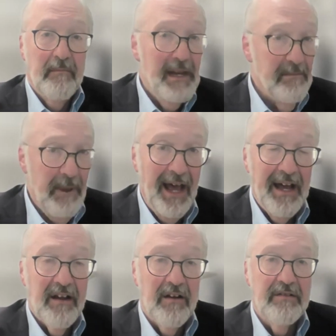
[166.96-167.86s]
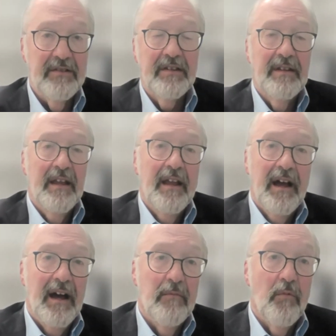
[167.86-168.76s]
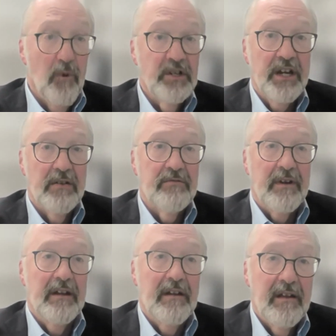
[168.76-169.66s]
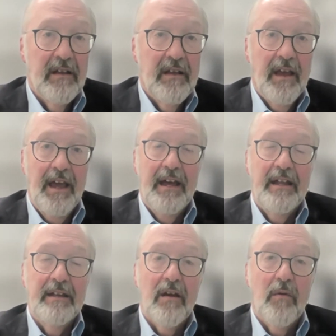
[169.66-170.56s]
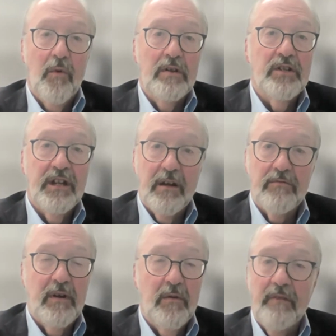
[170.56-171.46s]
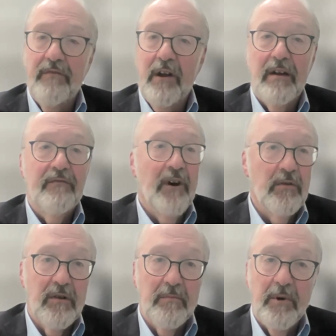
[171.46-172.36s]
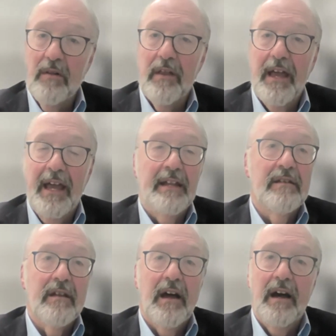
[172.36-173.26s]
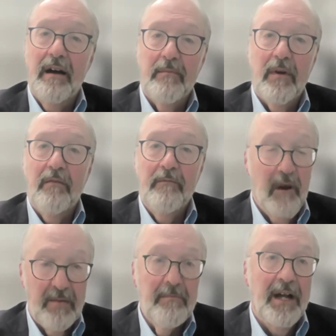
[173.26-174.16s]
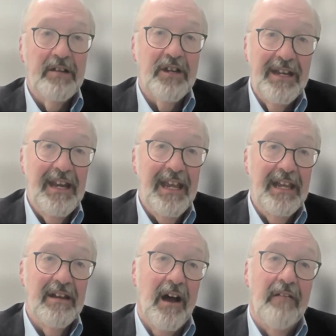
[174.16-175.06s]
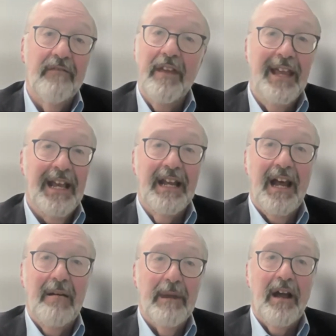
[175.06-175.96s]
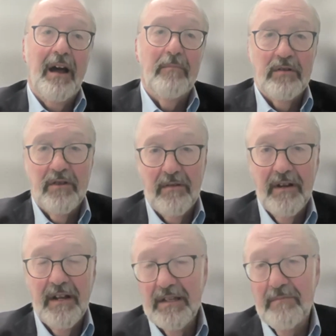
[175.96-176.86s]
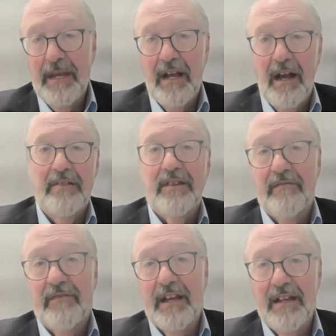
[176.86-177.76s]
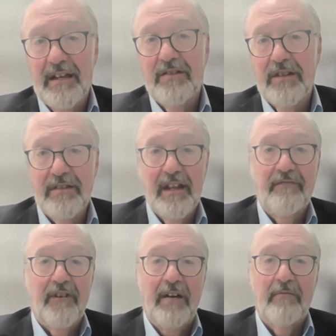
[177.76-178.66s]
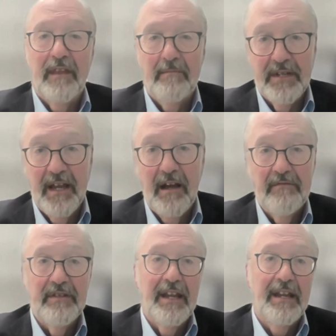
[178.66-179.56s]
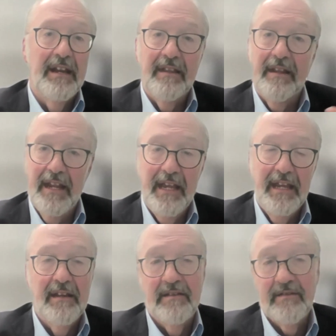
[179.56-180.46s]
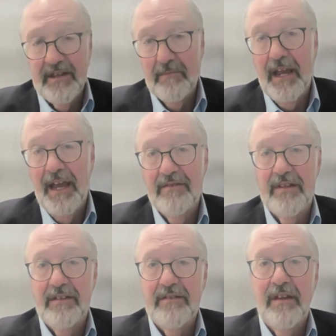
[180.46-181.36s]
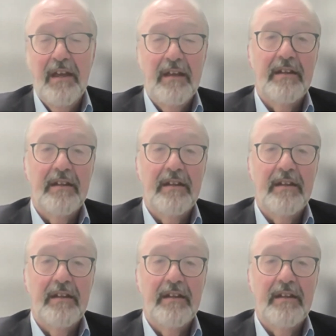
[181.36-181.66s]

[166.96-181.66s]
meat packers, were children. And were children who were very vulnerable and very much in need of economic opportunities because of the conditions they found themselves and in the need, in some cases,